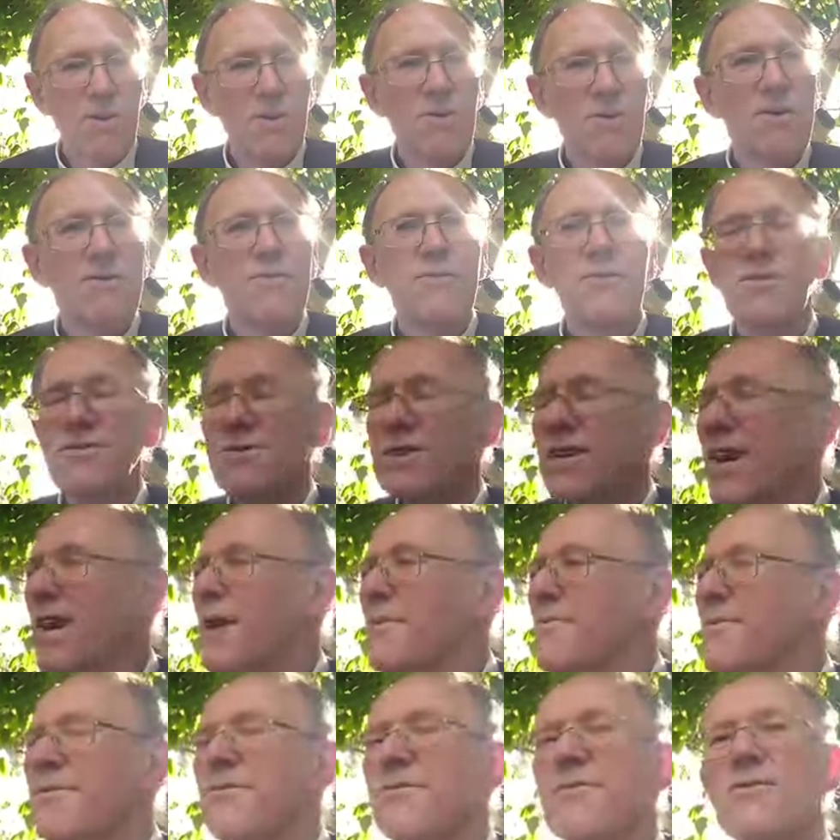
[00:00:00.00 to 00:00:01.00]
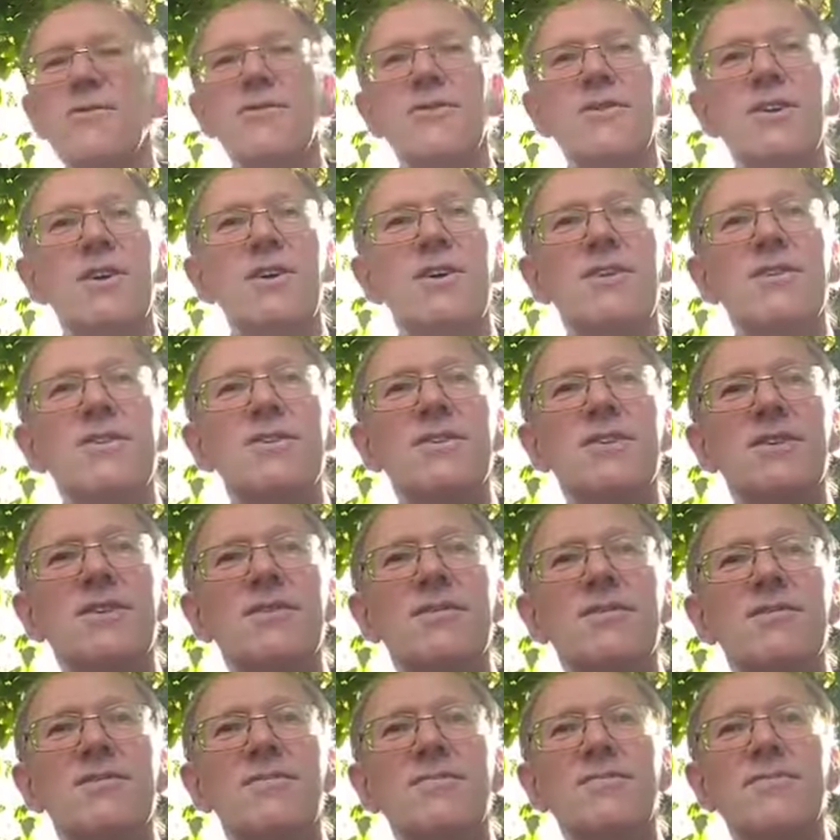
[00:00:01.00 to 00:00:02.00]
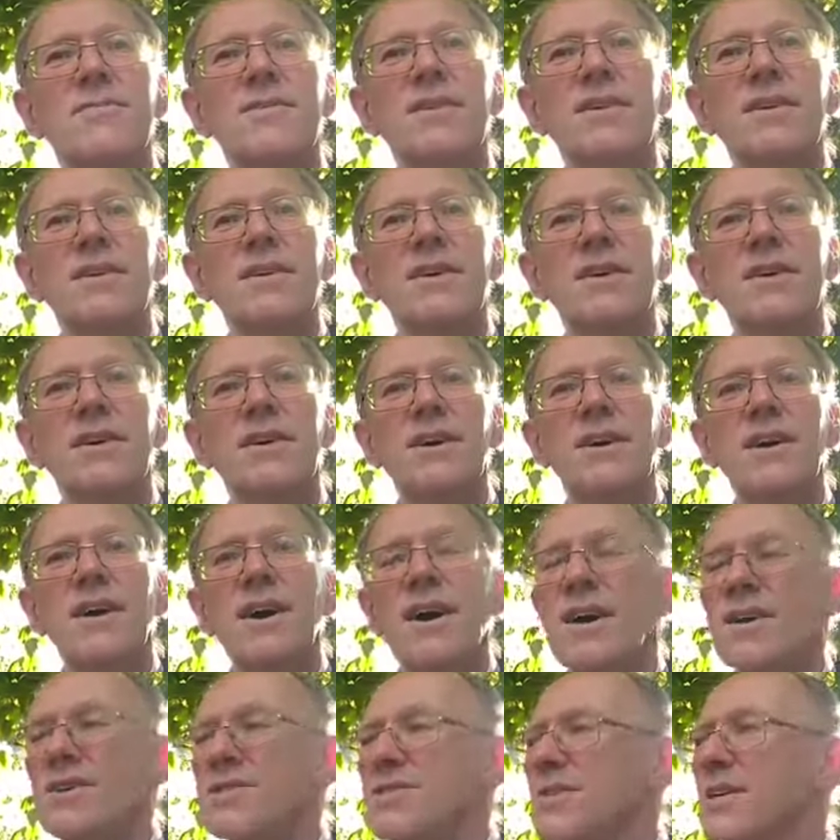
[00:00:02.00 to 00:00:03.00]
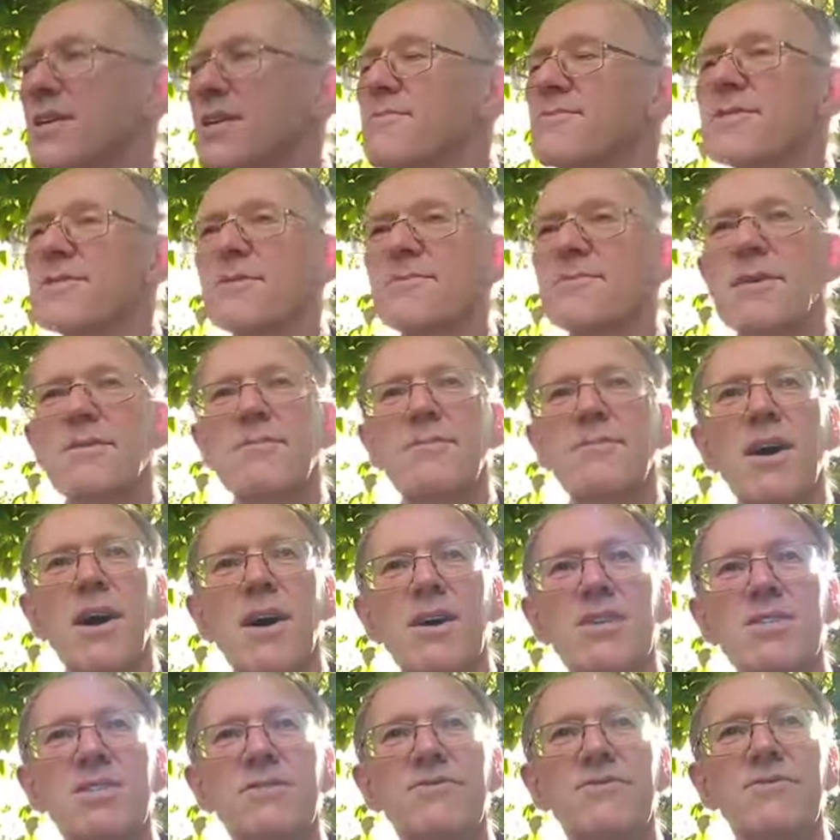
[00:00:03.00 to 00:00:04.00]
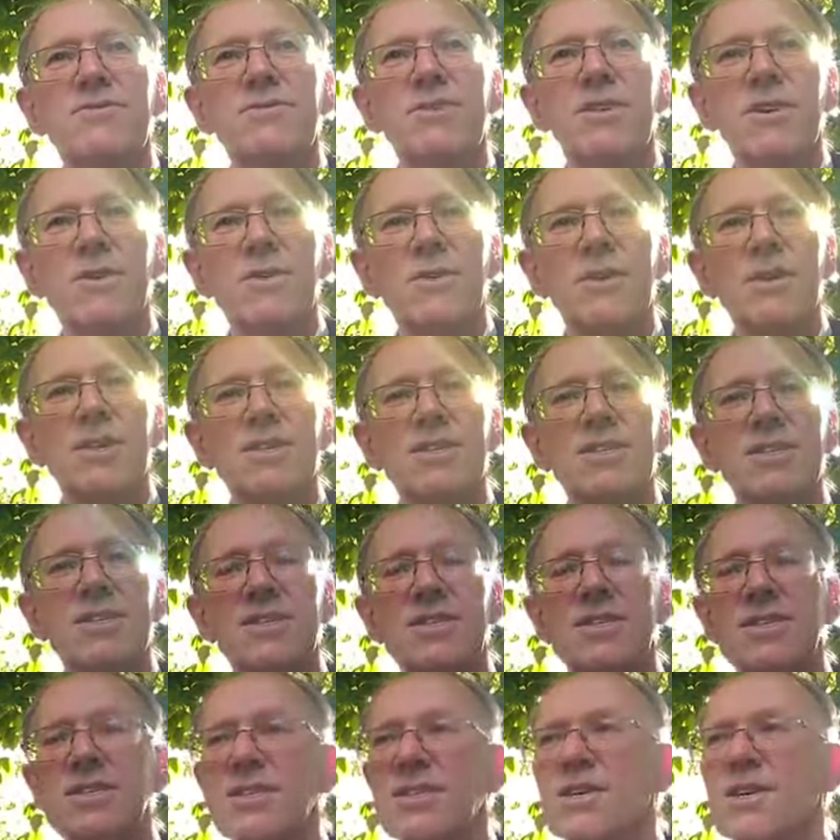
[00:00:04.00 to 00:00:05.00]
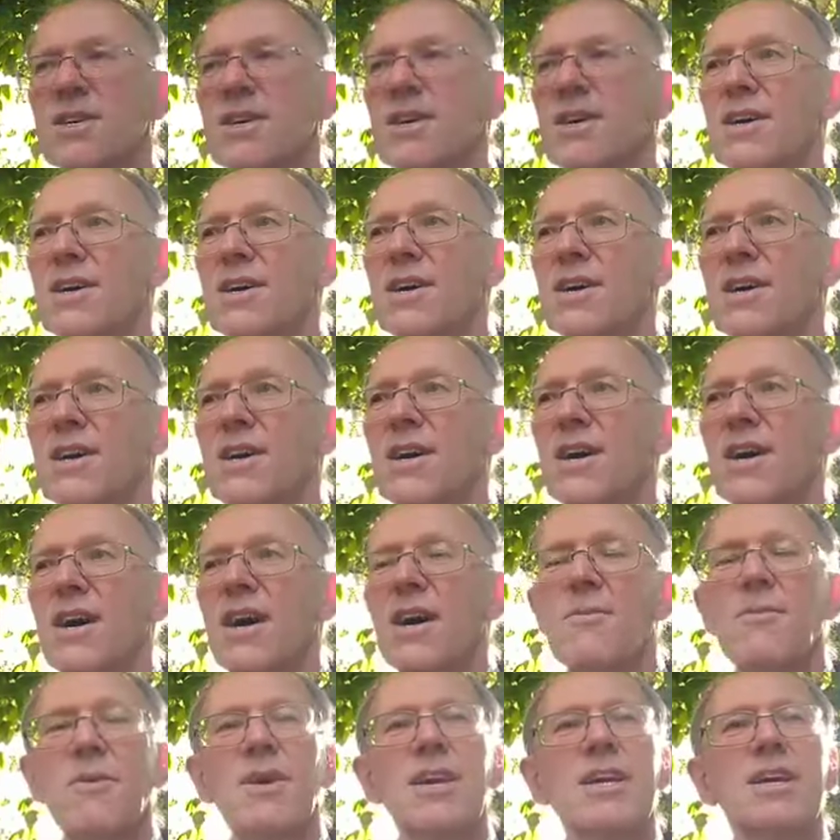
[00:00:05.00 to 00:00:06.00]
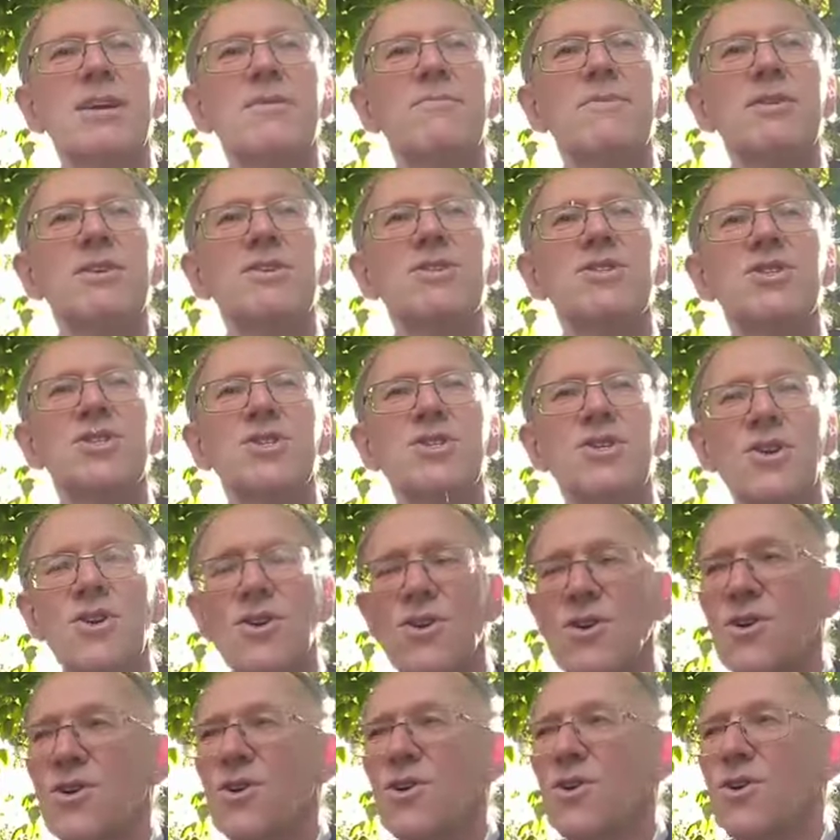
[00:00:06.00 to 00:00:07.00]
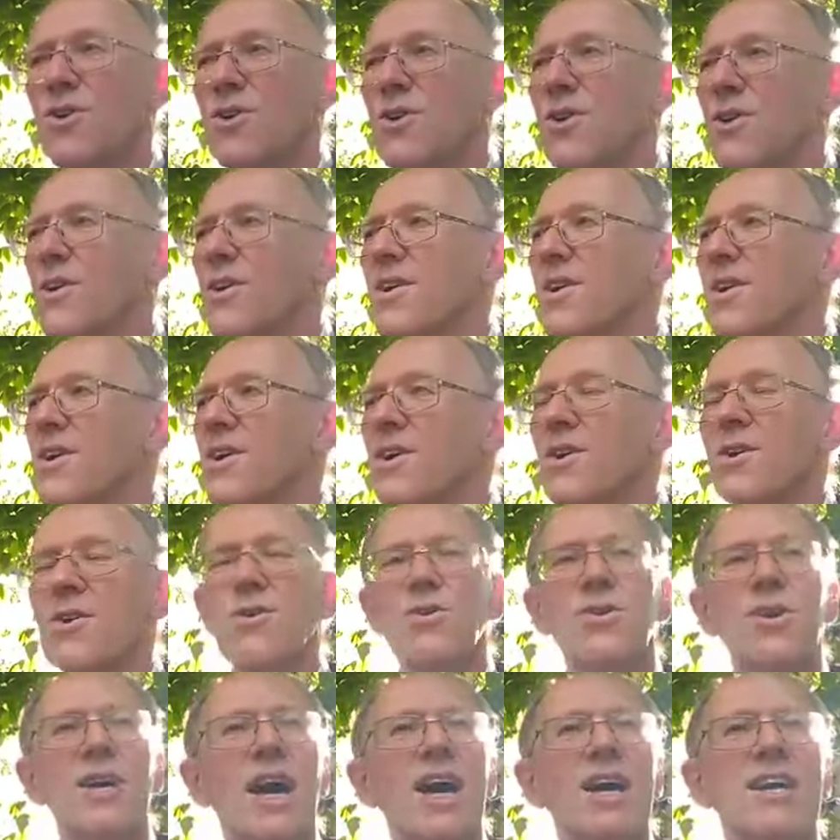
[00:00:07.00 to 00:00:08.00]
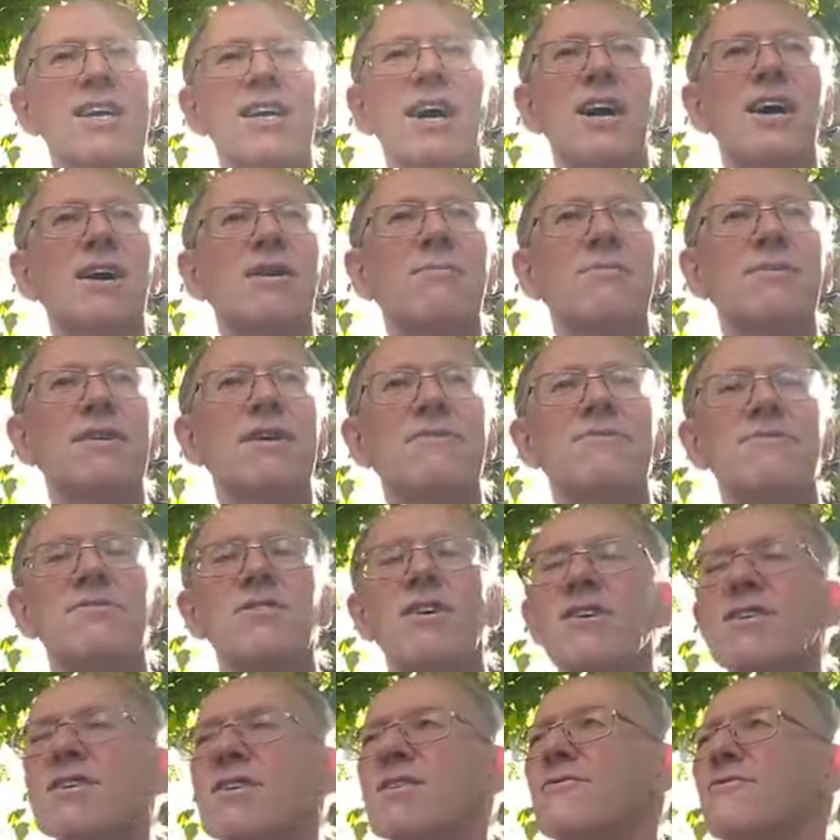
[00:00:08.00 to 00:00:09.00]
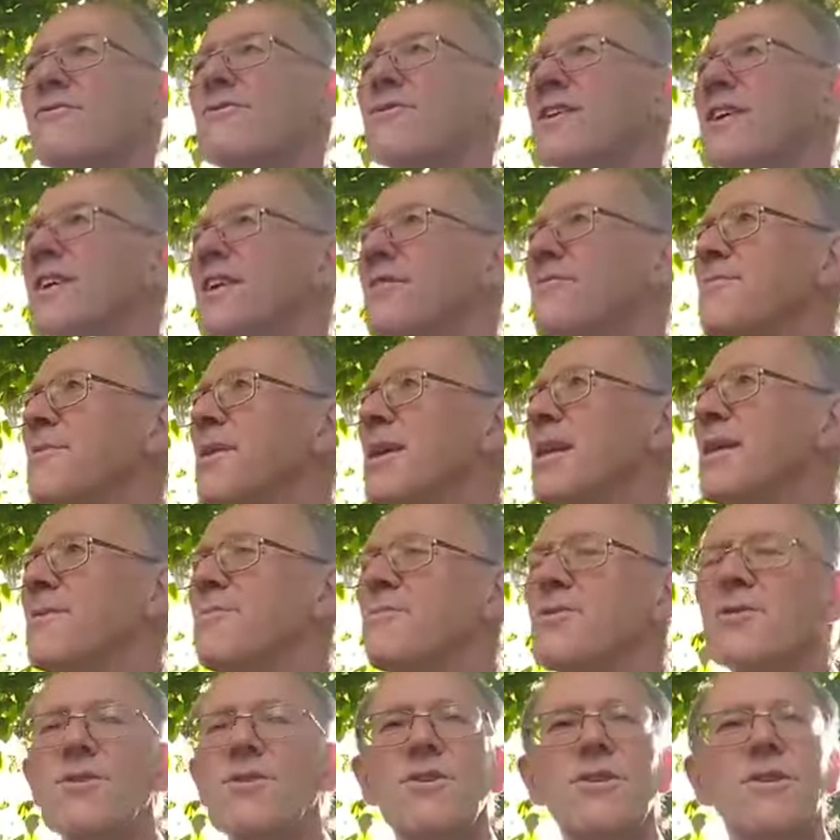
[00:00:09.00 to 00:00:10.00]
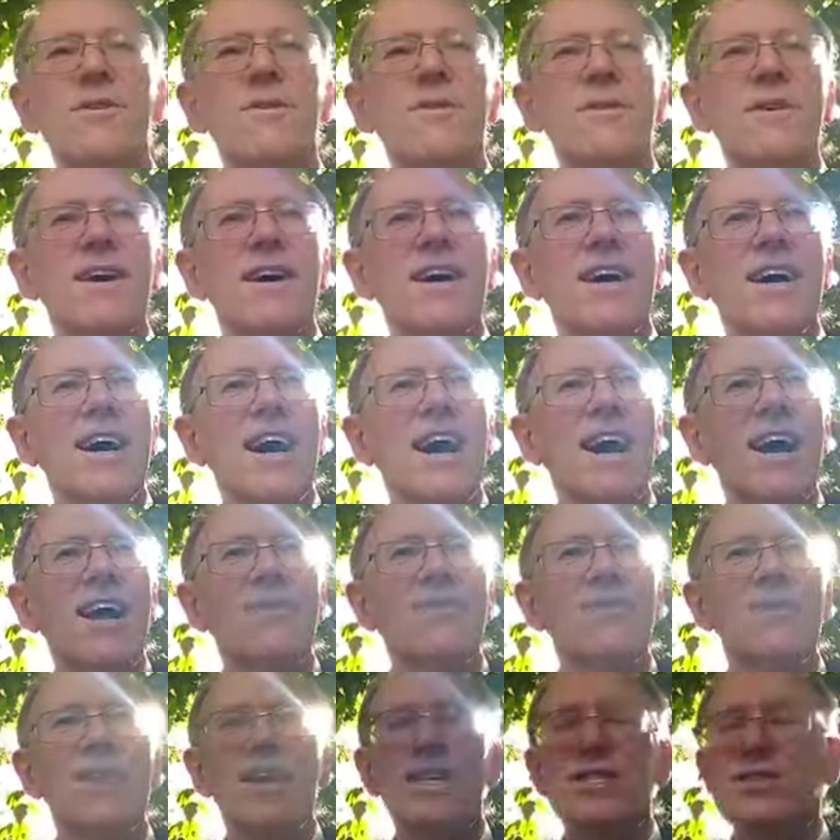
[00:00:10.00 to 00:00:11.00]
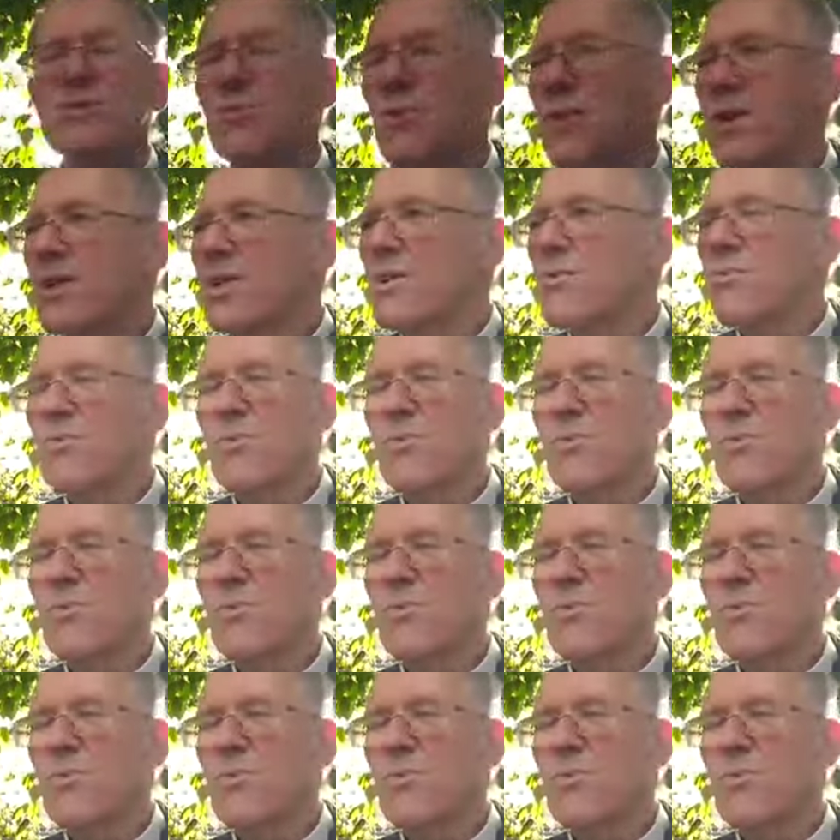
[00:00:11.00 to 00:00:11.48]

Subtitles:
we fall down before God, ask Him to be merciful to us, and we can be sure. You think, I can't believe God can forgive me anymore. And I think that's one of the